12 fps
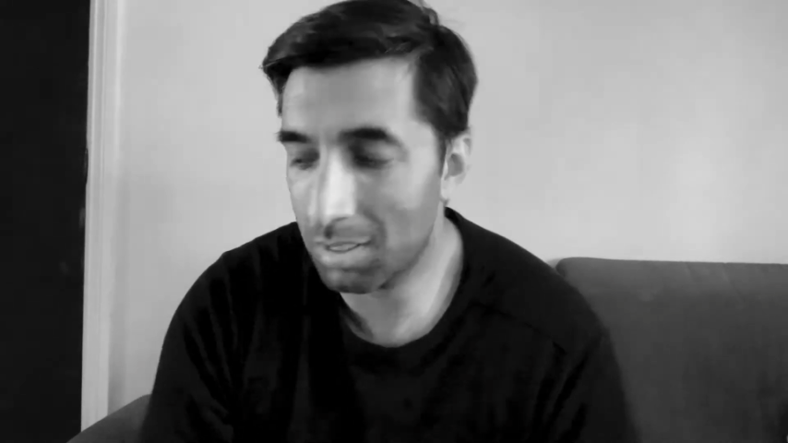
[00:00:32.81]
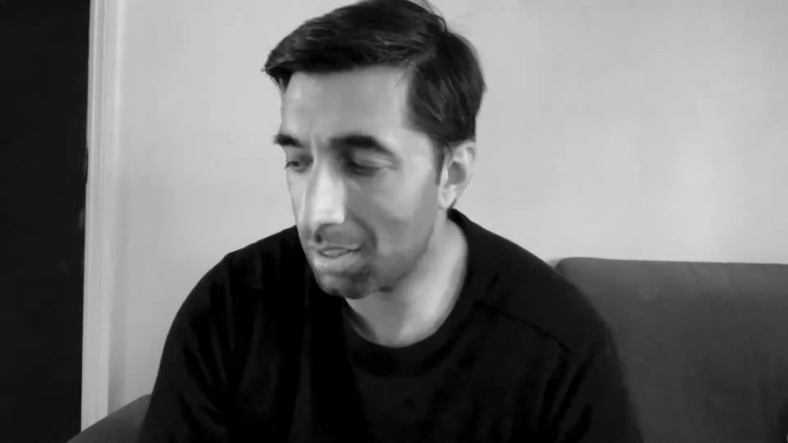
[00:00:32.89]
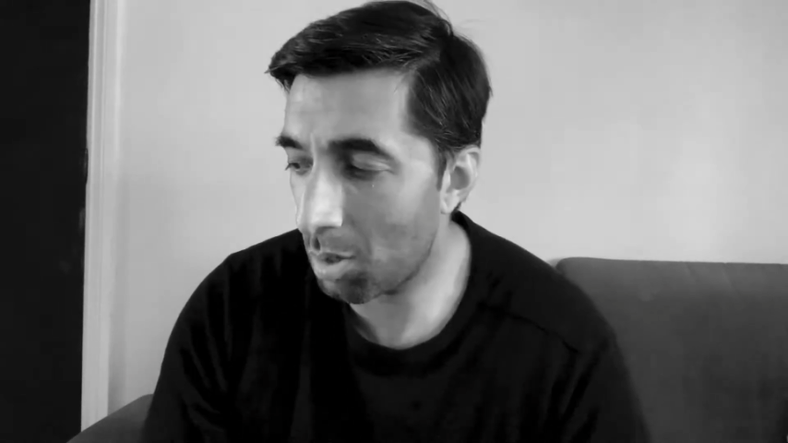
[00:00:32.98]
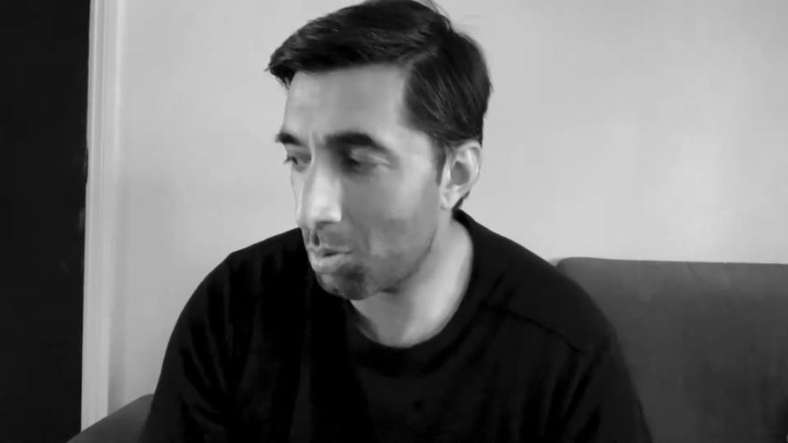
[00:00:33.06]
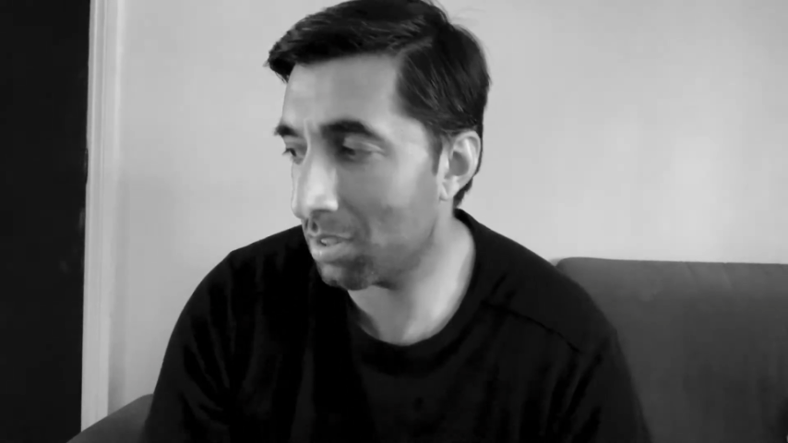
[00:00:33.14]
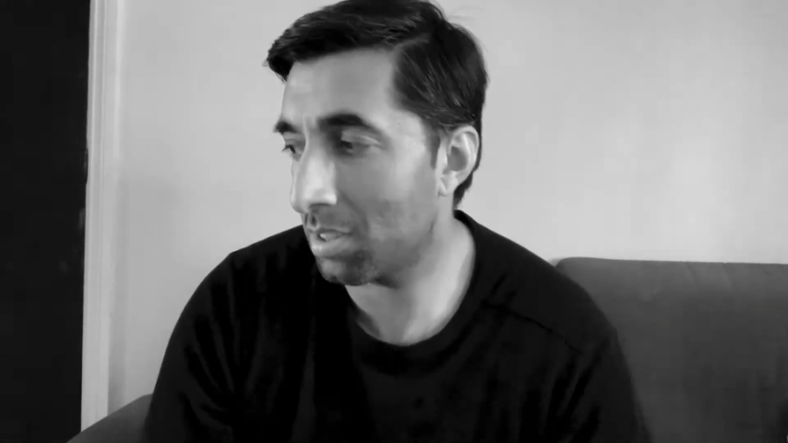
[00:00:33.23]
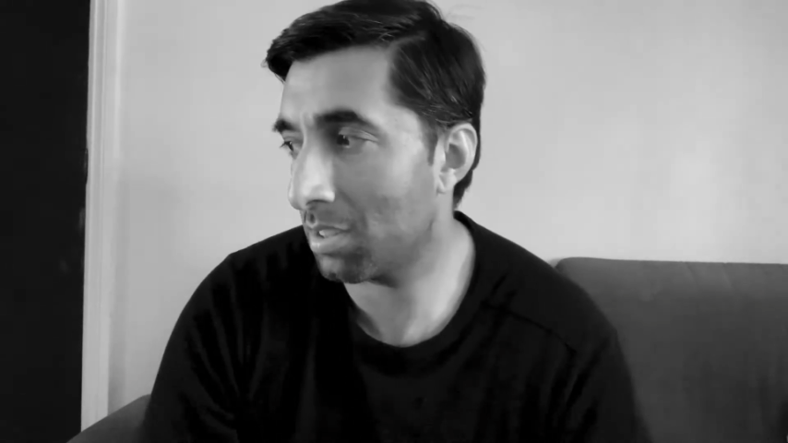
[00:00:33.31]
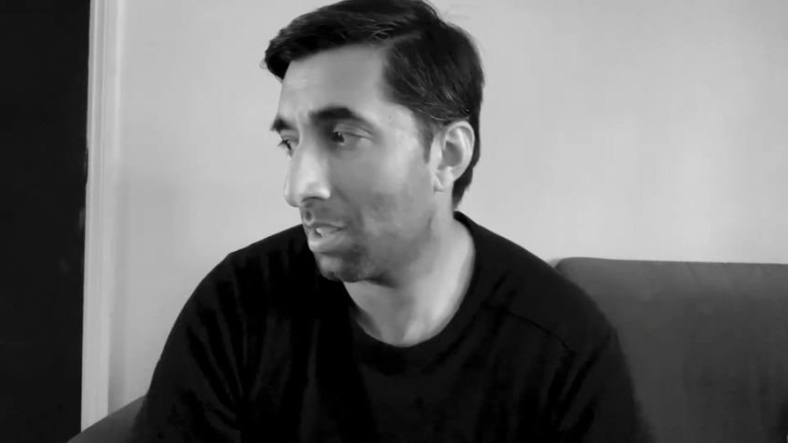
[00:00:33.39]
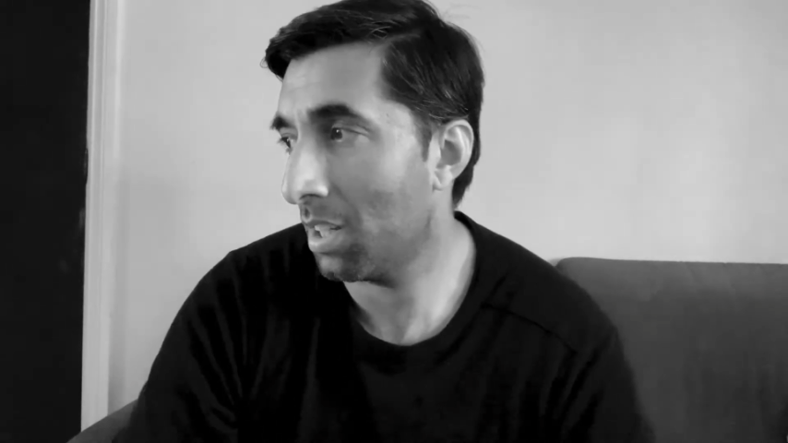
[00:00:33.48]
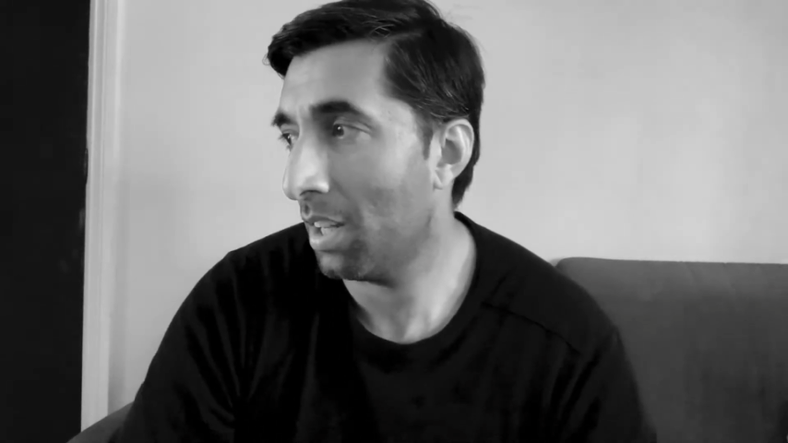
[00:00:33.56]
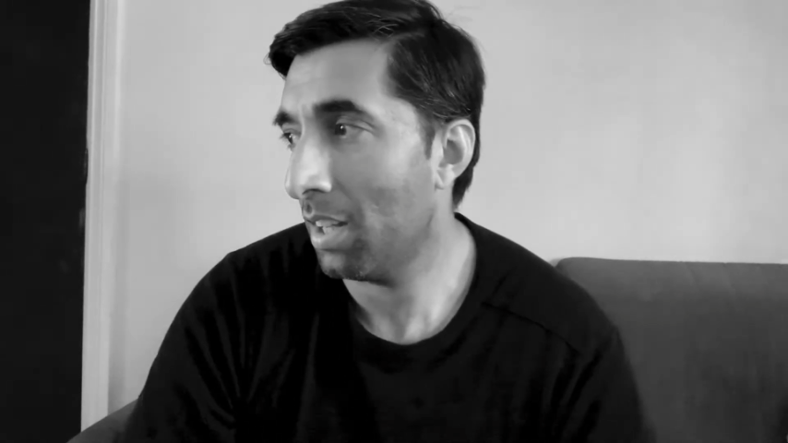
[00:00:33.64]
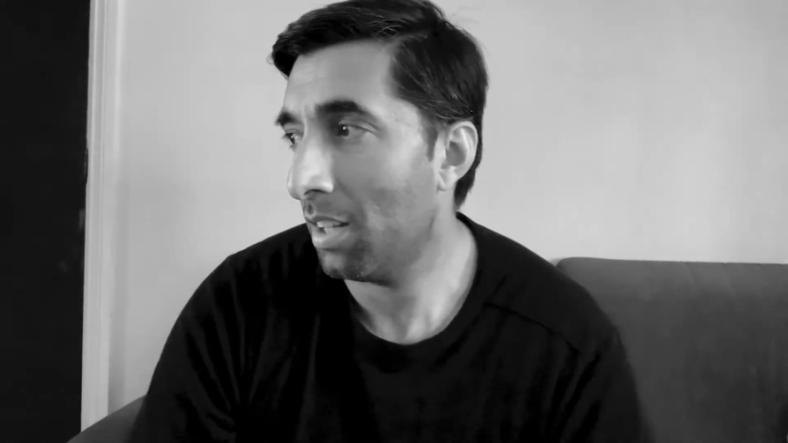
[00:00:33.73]
was
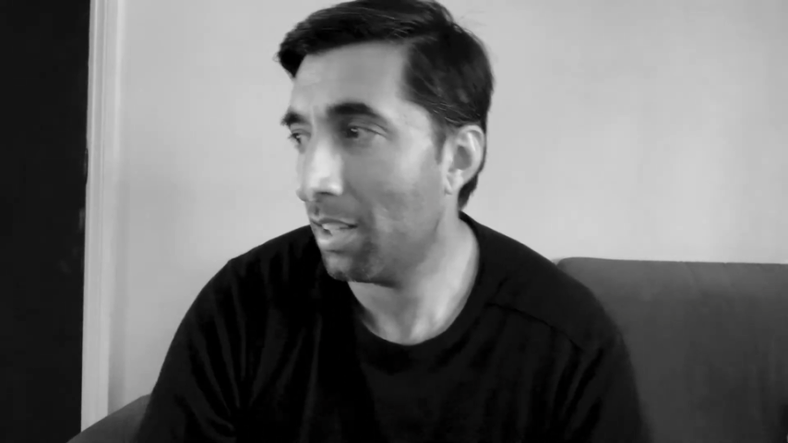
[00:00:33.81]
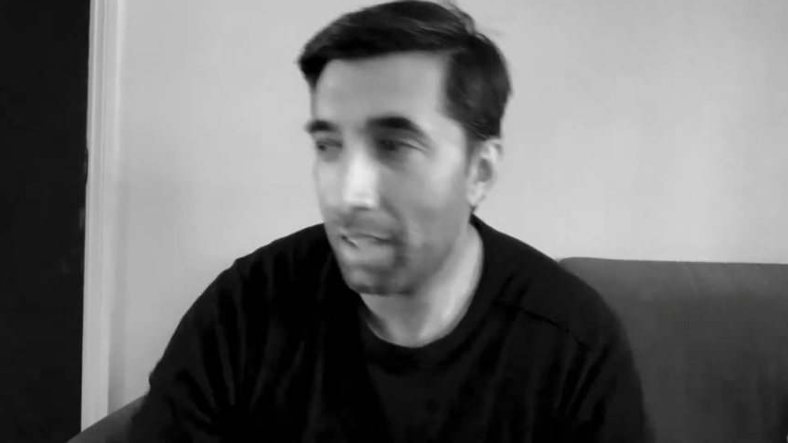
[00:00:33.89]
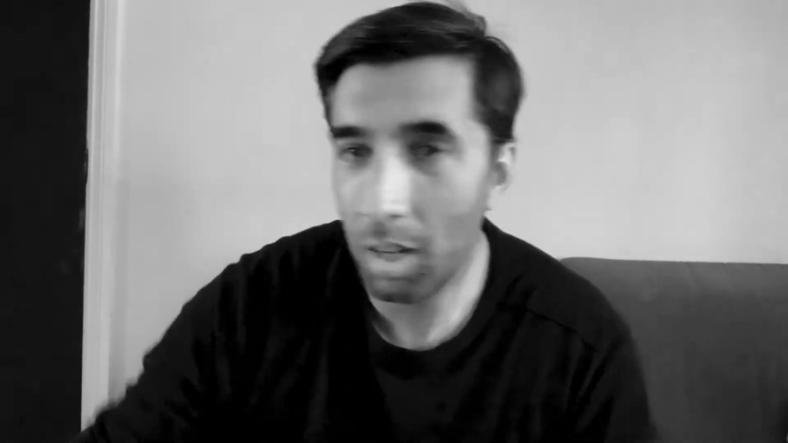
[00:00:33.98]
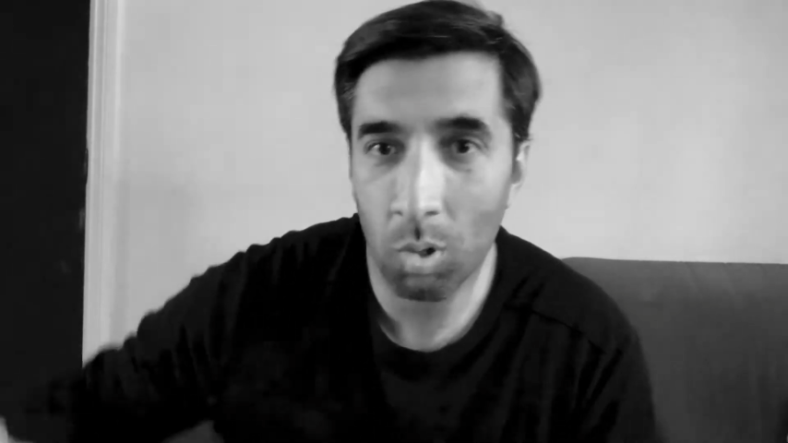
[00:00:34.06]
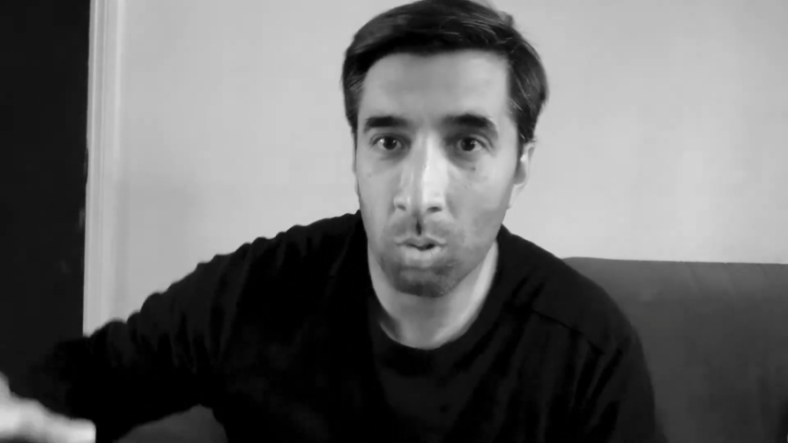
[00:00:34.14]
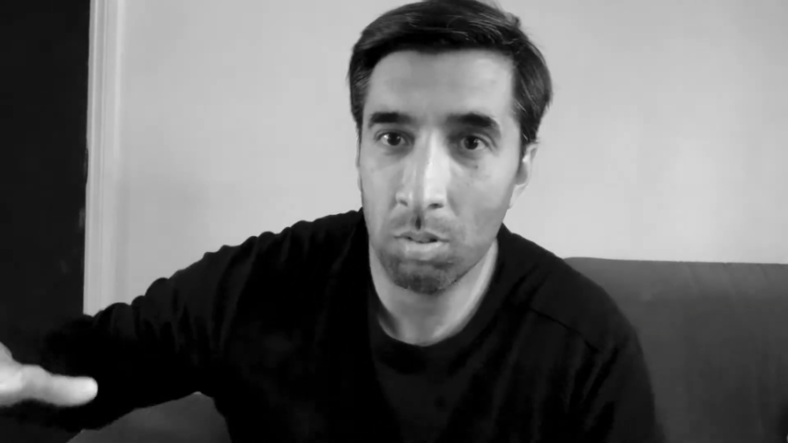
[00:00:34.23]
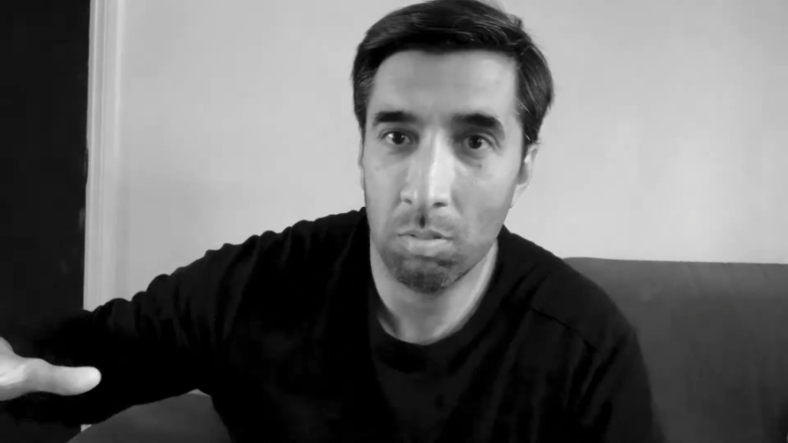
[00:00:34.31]
little.